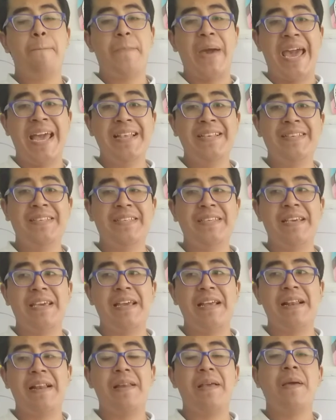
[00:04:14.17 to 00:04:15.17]

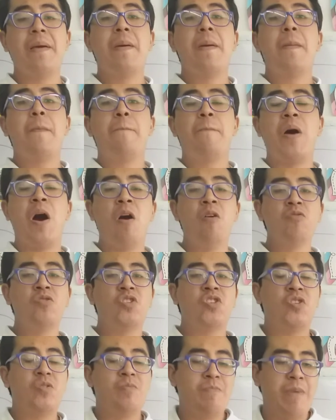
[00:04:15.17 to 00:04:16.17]
pencil,
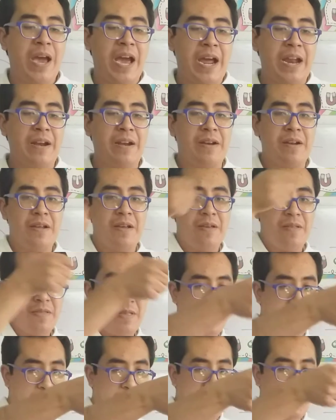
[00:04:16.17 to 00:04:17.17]
postman,
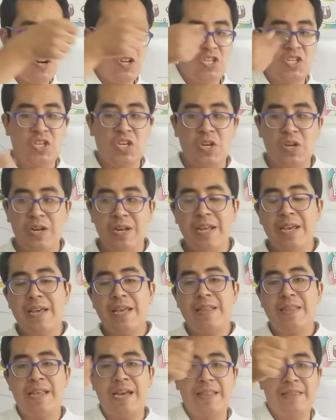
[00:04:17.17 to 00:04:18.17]
the person
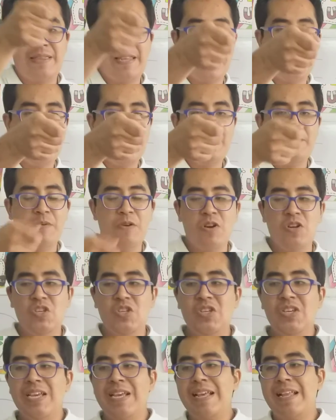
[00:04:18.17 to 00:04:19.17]
that
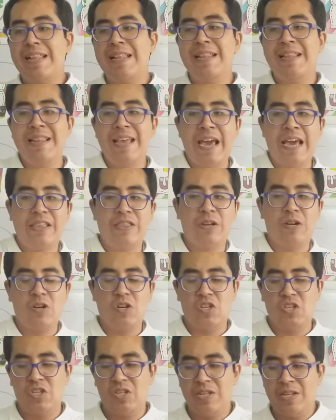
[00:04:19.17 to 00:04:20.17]
delivers
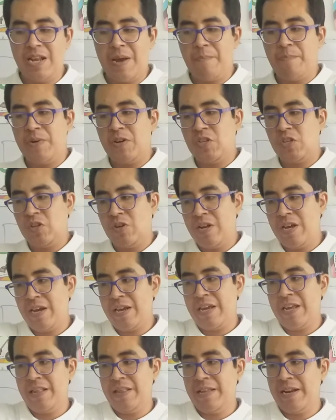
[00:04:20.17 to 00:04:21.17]
letters. La persona
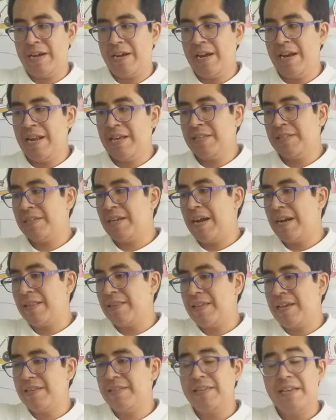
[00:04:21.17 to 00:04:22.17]
que entrega las
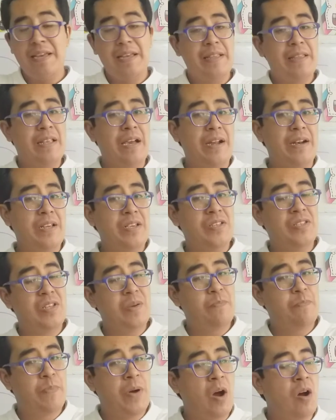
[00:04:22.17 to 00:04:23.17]
cartas, that is
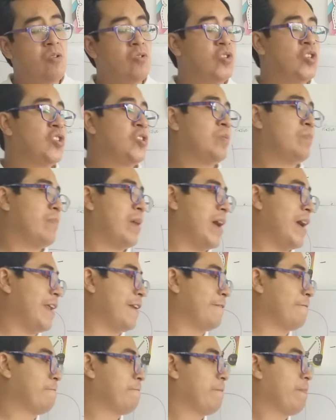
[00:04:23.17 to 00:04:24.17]
the
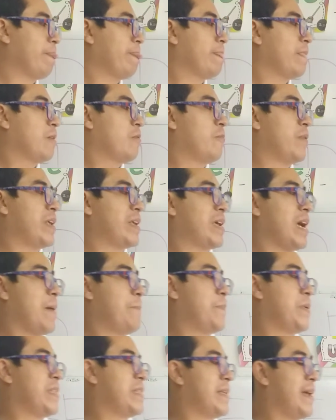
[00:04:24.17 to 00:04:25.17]
postman. With
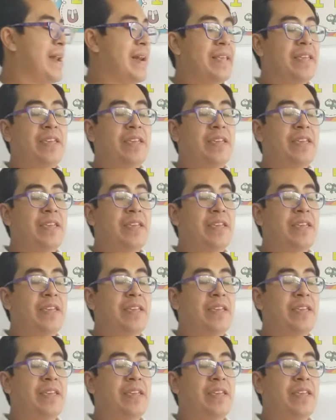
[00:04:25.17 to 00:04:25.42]
capital